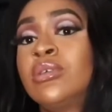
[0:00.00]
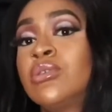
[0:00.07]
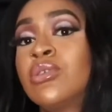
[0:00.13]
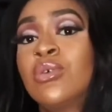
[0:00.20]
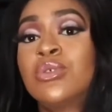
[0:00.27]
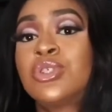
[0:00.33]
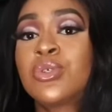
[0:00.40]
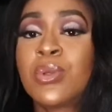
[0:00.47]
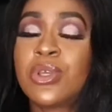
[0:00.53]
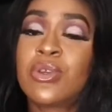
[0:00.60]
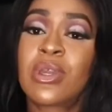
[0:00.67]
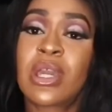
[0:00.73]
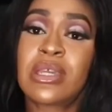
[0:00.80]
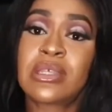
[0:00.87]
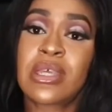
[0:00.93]
showing you
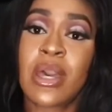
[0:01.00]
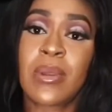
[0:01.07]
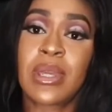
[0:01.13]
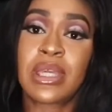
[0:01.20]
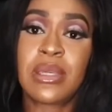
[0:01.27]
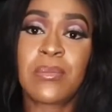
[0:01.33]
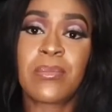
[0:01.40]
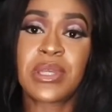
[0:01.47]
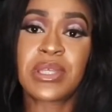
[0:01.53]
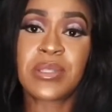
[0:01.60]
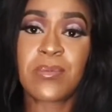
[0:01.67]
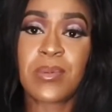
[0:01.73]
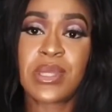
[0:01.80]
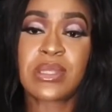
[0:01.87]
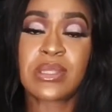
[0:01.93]
guys how I keep my
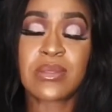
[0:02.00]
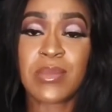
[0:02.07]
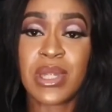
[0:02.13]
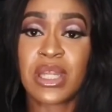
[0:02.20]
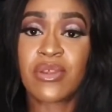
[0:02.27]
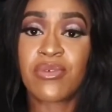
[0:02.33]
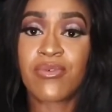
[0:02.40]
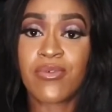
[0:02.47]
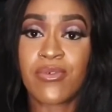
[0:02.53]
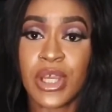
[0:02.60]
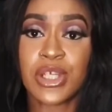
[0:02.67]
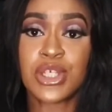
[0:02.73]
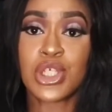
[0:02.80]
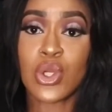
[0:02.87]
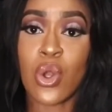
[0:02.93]
space smelling
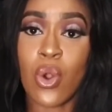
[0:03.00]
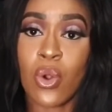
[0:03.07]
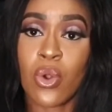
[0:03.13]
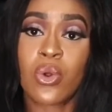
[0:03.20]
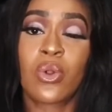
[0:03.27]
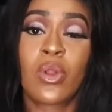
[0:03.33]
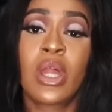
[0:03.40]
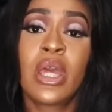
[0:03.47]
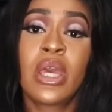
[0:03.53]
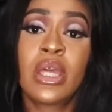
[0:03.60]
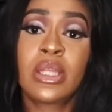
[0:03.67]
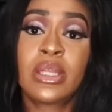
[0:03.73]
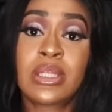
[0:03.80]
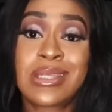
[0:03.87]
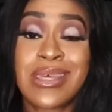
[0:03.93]
fresh all
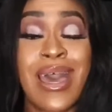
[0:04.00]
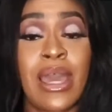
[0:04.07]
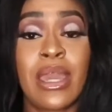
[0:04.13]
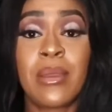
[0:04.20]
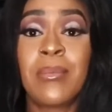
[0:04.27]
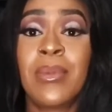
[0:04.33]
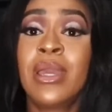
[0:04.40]
the time.